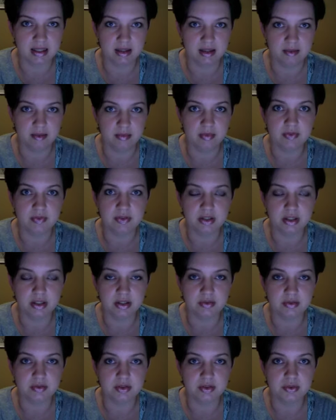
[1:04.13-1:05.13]
them for an
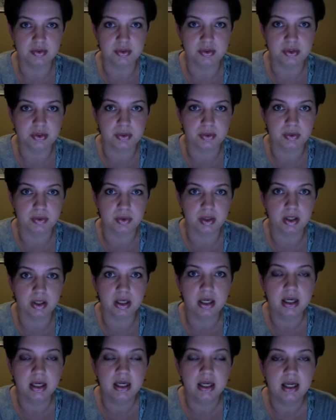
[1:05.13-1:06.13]
individual
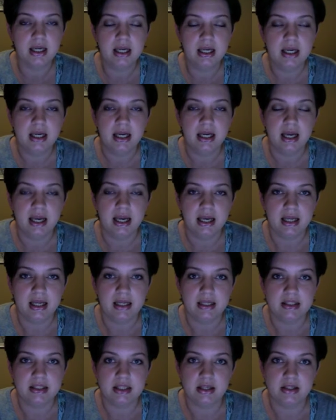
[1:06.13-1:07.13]
score, and
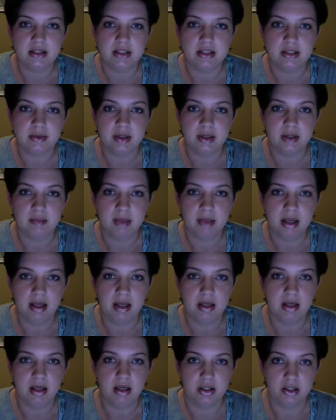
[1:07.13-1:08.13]
it's also going to make
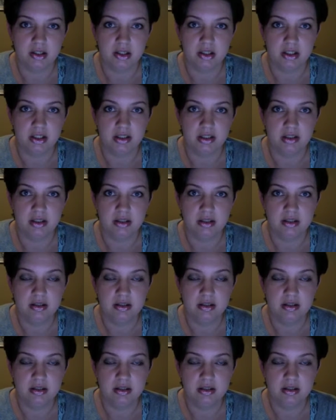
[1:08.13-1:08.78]
a good